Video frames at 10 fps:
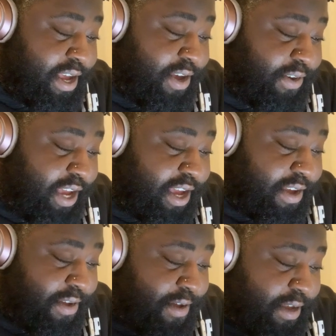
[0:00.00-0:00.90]
Okay,
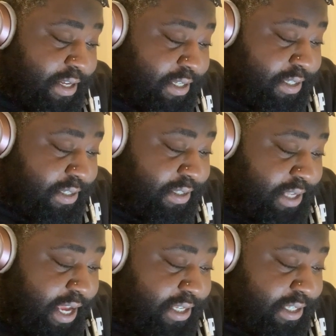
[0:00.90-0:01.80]

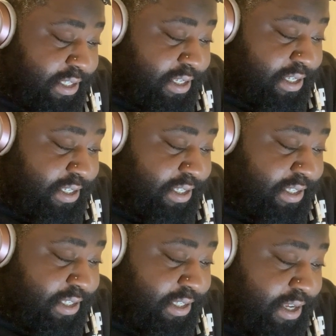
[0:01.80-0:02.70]
next
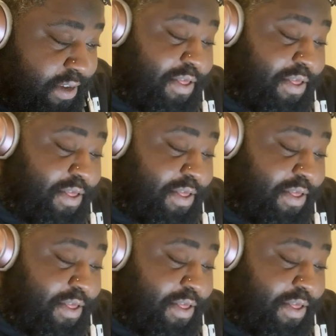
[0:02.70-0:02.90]
is